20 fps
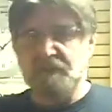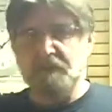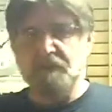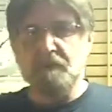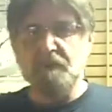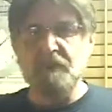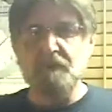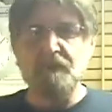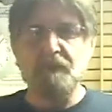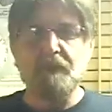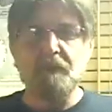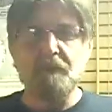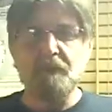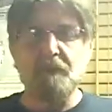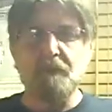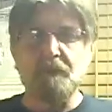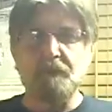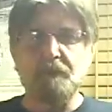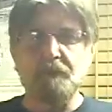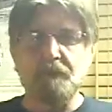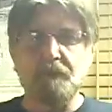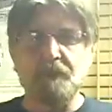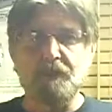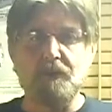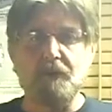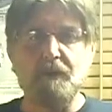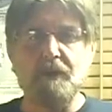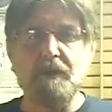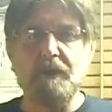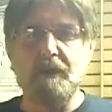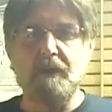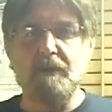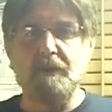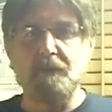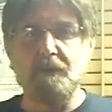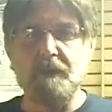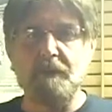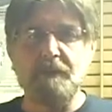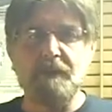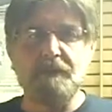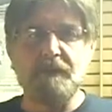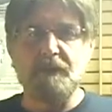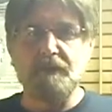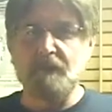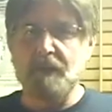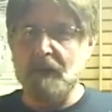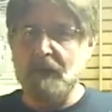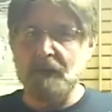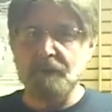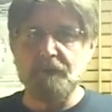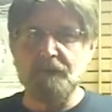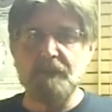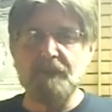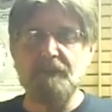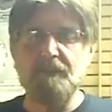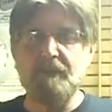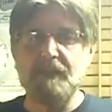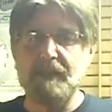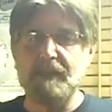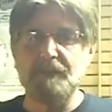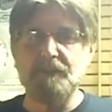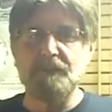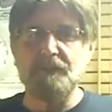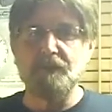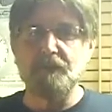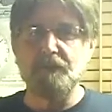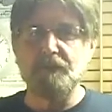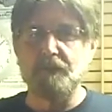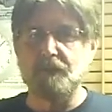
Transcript: to be remembered that we're recording on equipment that's 110 years